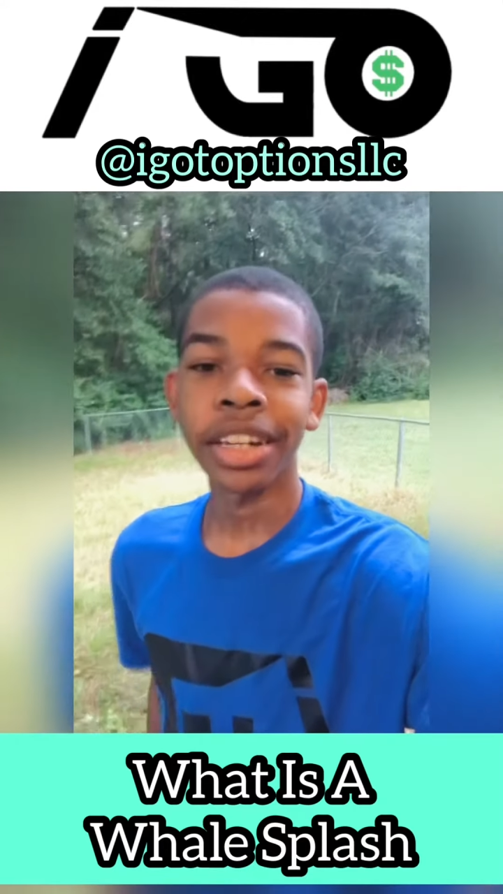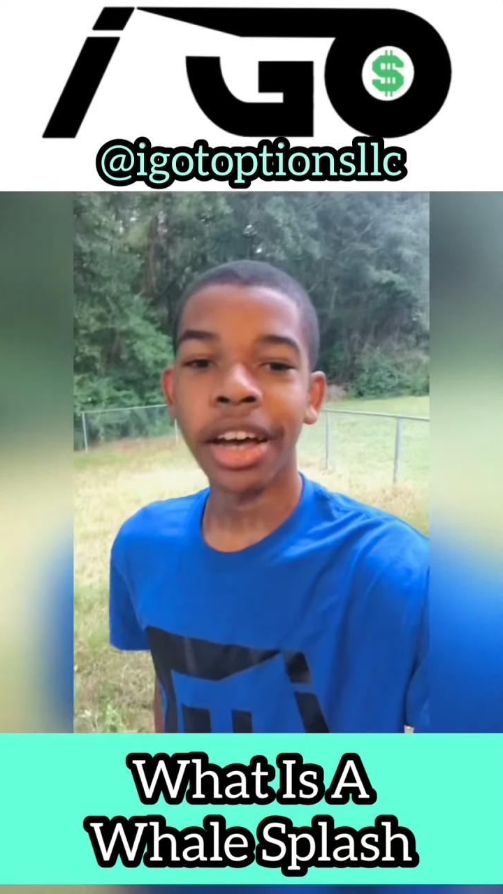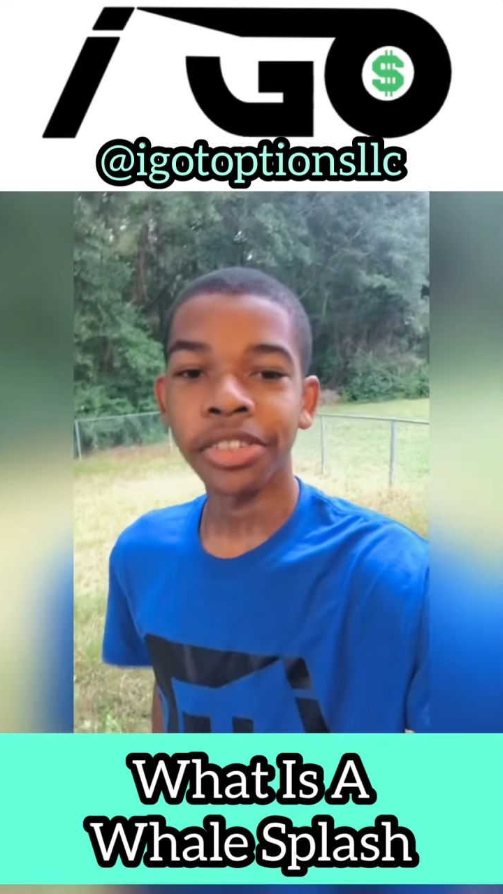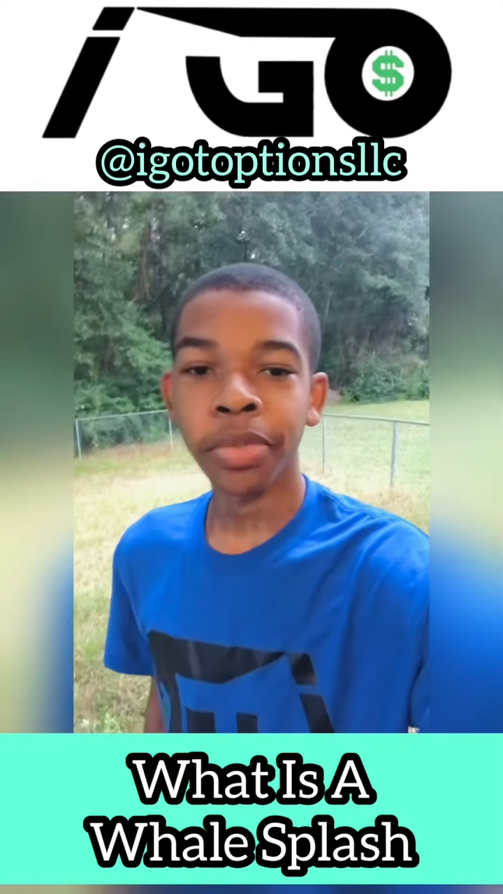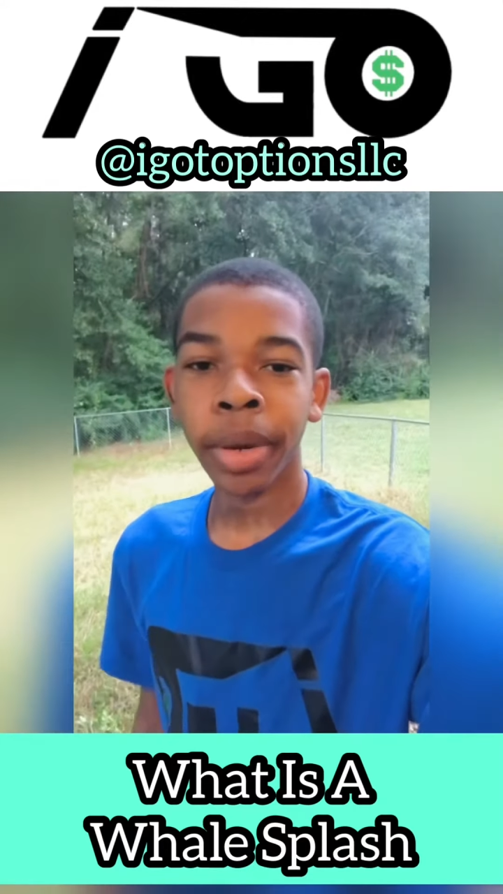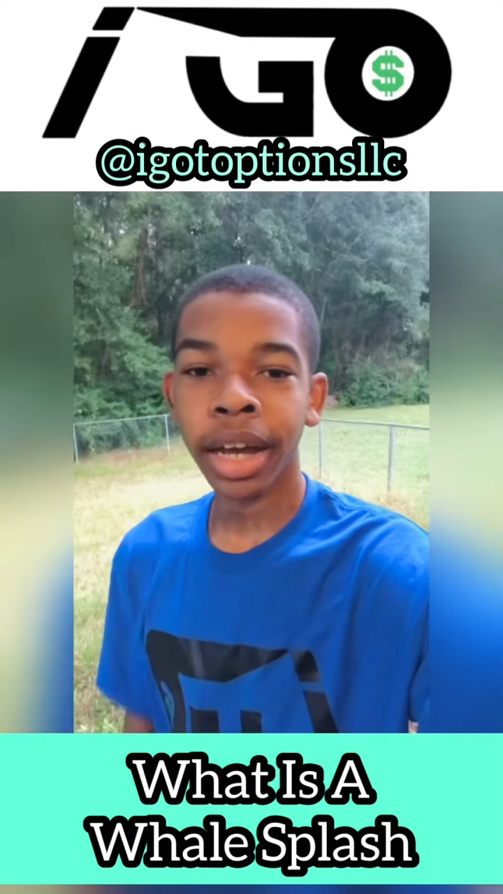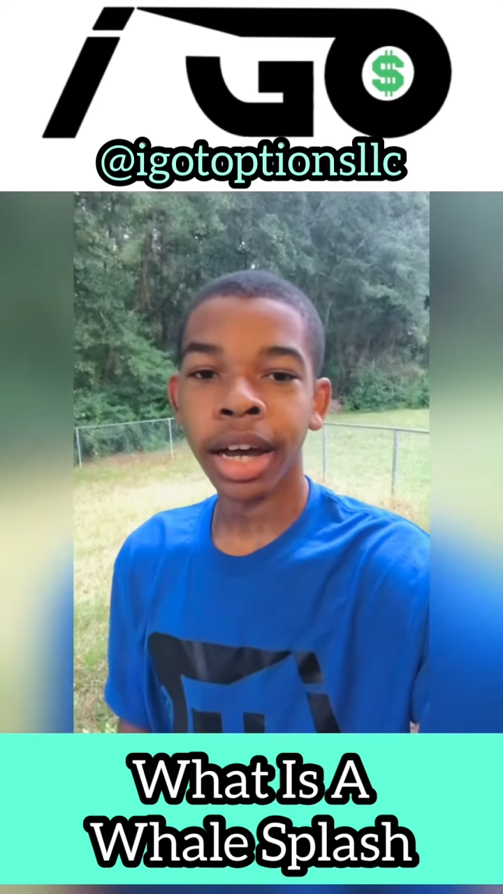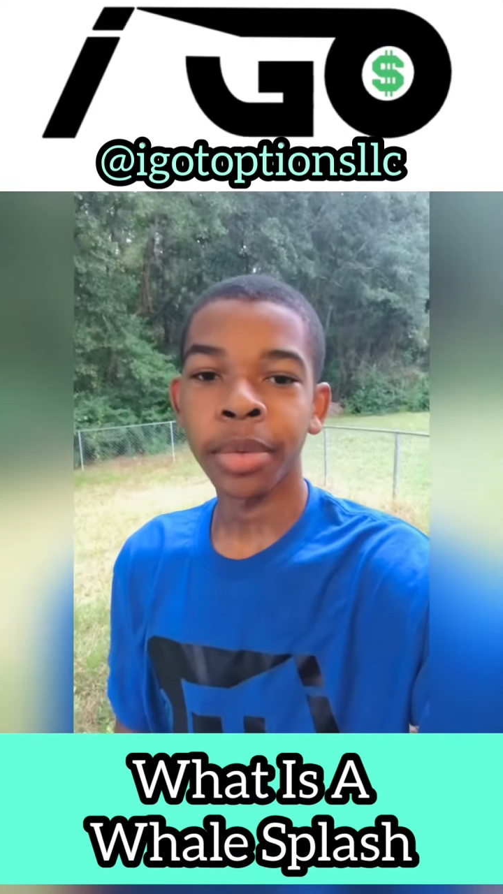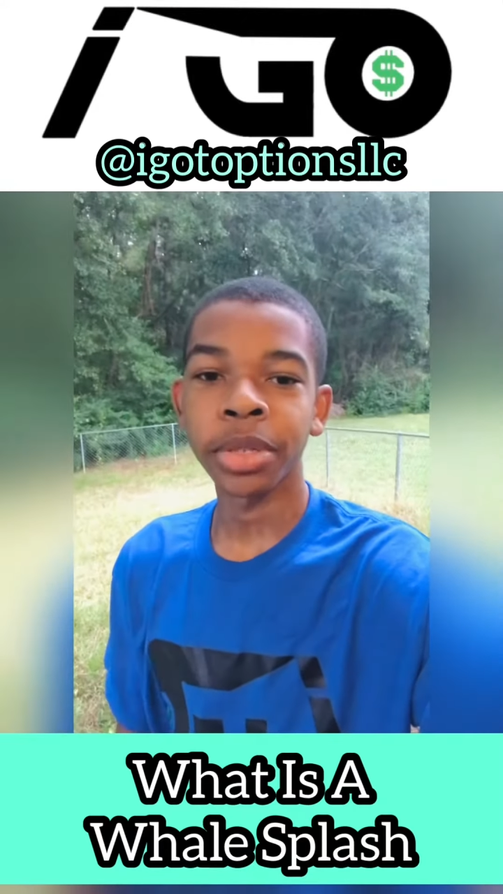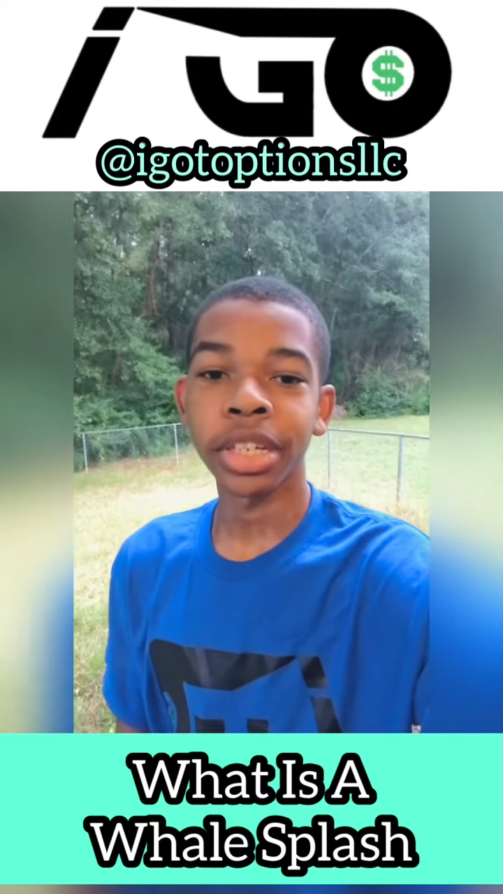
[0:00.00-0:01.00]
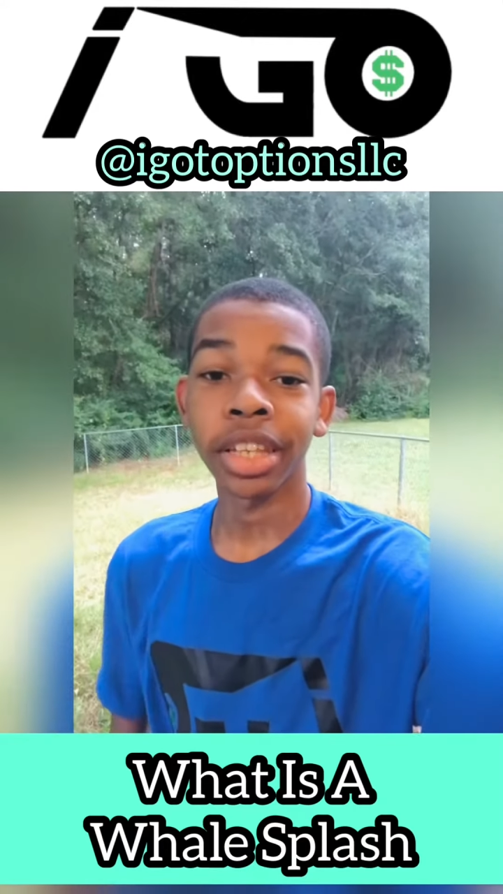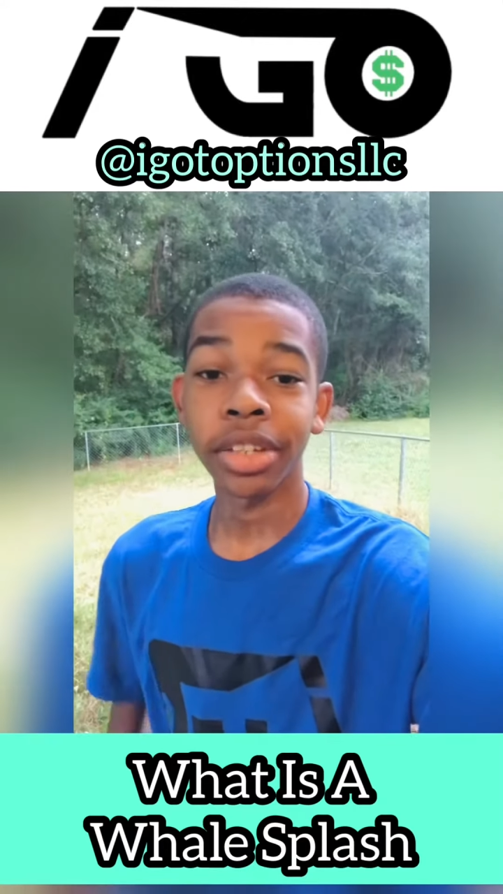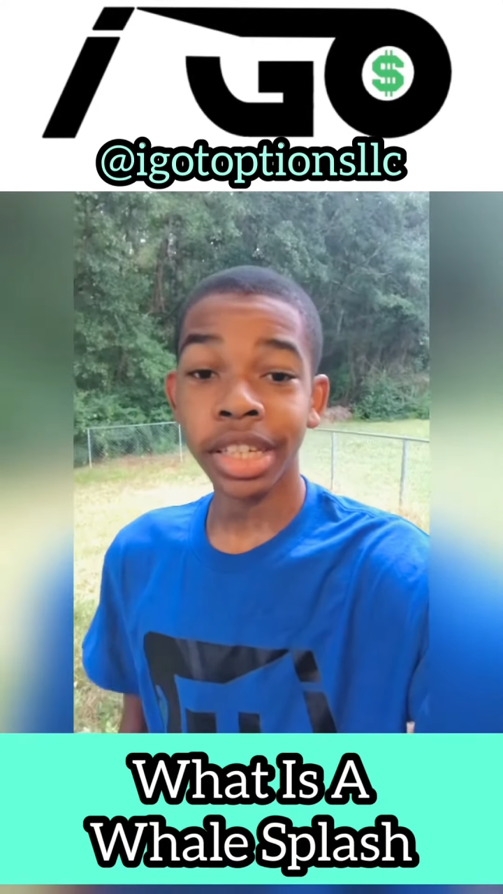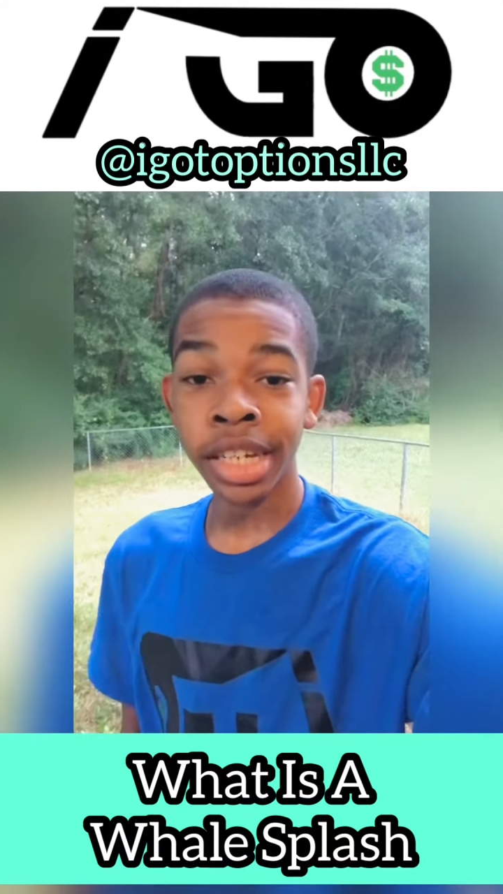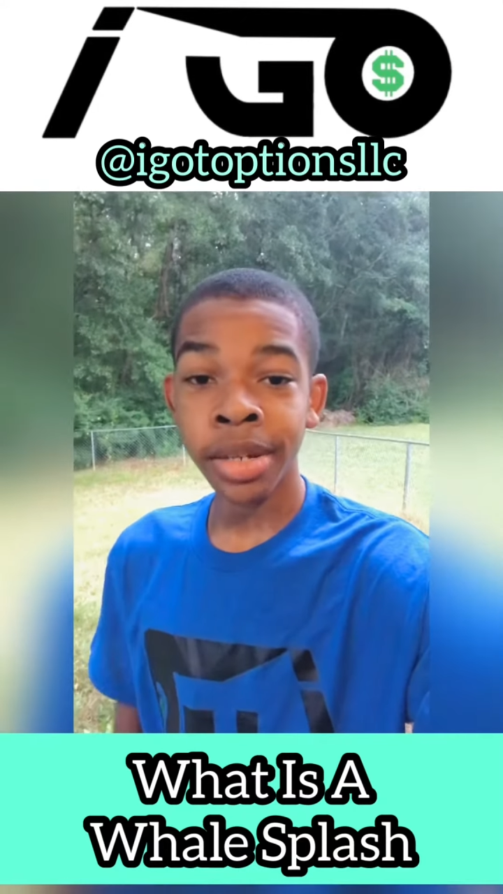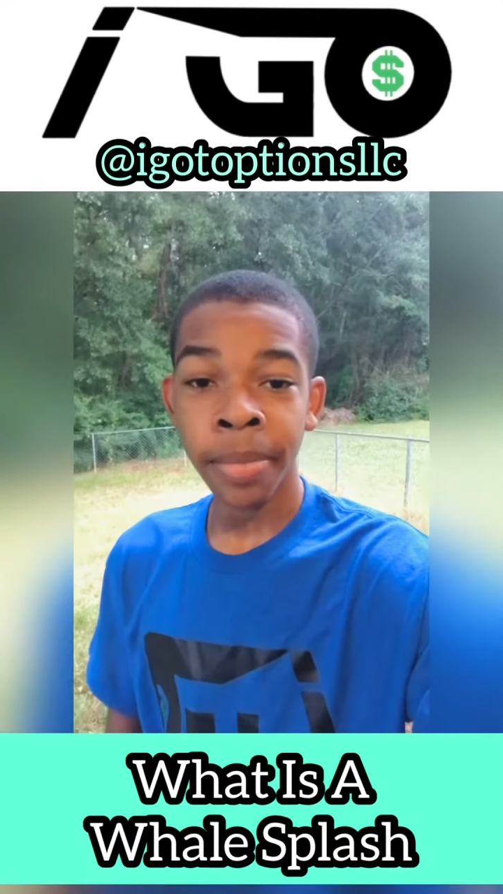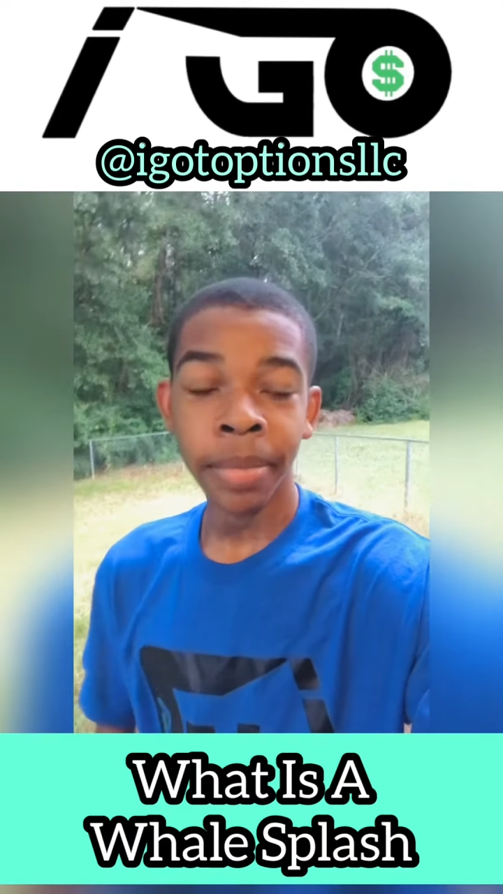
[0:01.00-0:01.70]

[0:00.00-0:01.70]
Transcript: Nas from iGotOptions LLC,